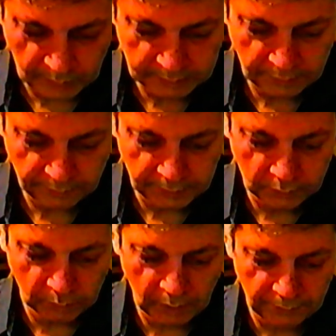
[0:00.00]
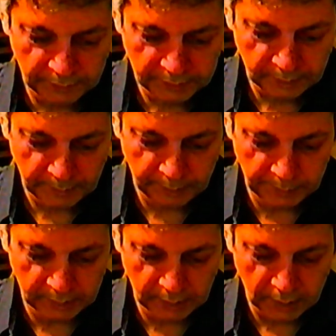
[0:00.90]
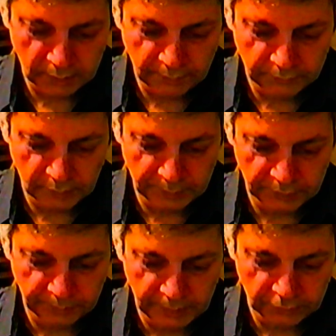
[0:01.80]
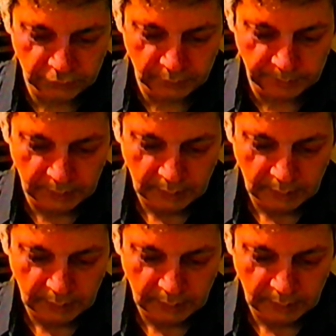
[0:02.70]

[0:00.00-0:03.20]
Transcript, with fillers: 172 officer may be cut off from his spaceship